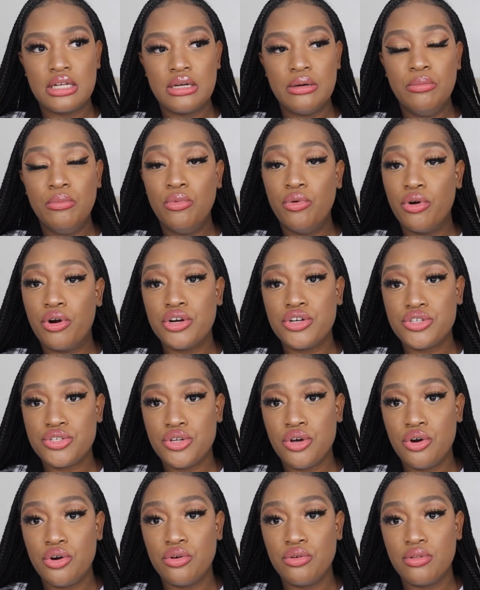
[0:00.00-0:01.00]
more
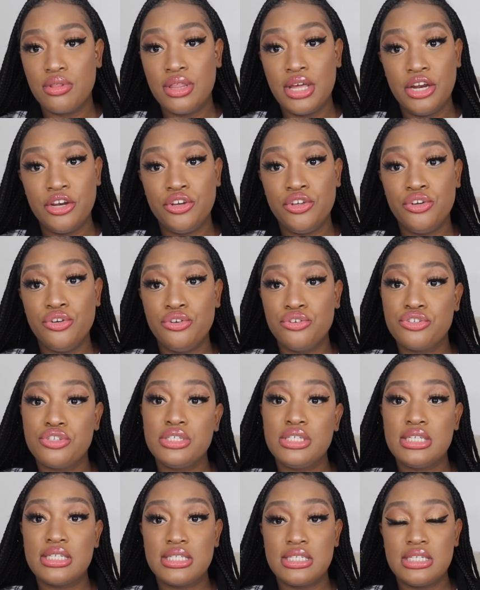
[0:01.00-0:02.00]
so than you
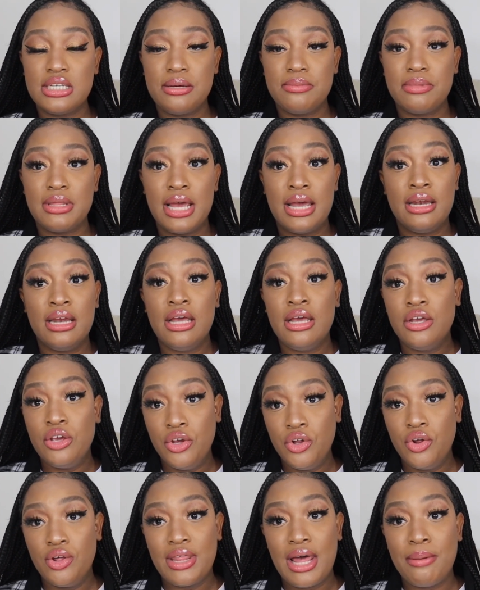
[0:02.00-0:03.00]
usually sleep, then
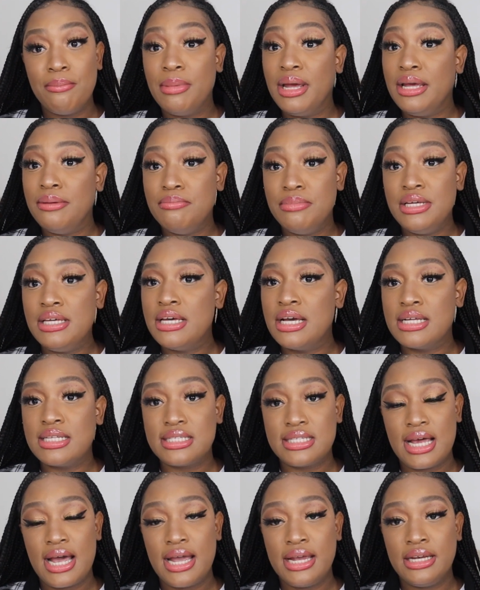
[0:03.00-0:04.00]
you know that may be a
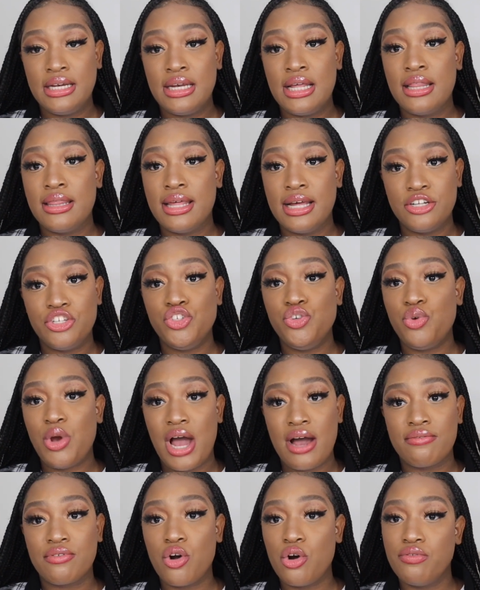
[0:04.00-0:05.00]
sign that you
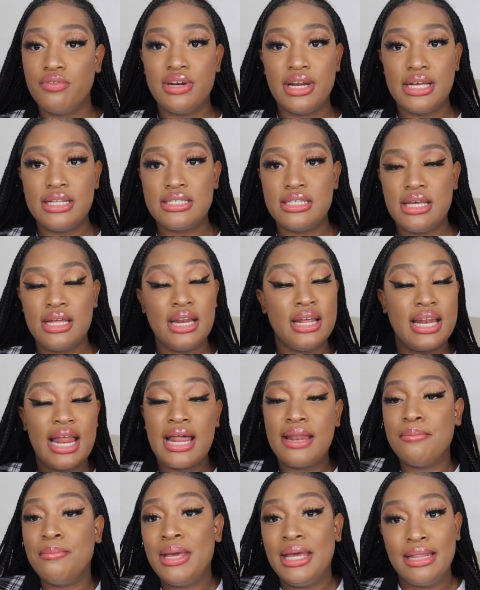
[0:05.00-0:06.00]
have COVID-19 and
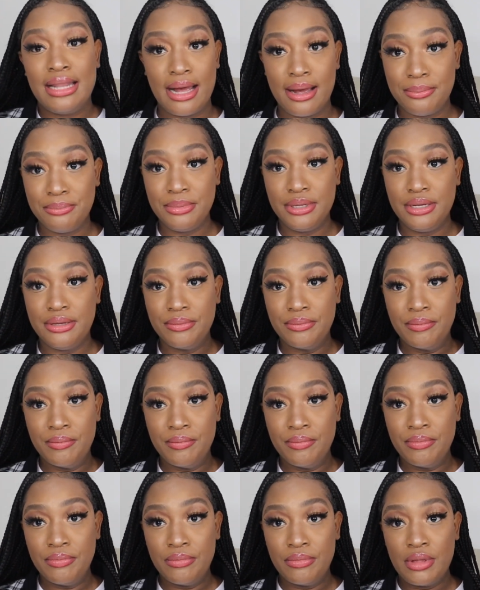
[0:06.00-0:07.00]
that it may not be.
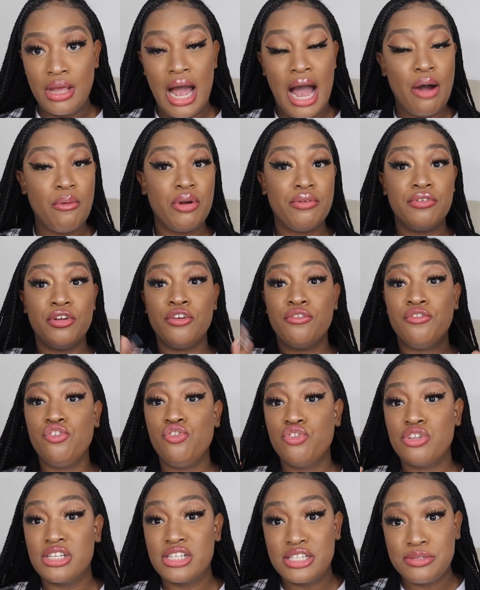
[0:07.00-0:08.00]
However, if
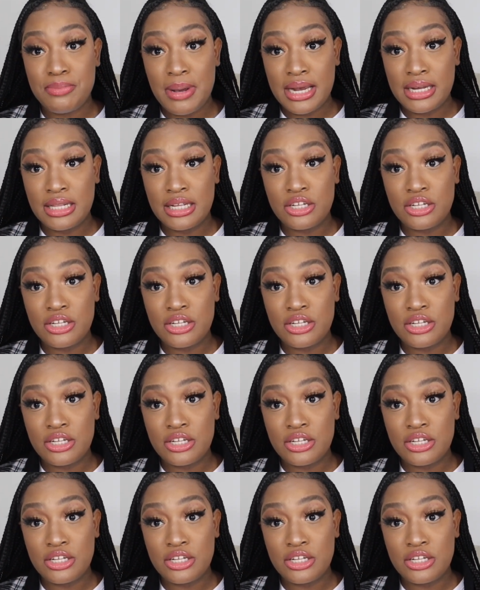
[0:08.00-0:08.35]
you suspect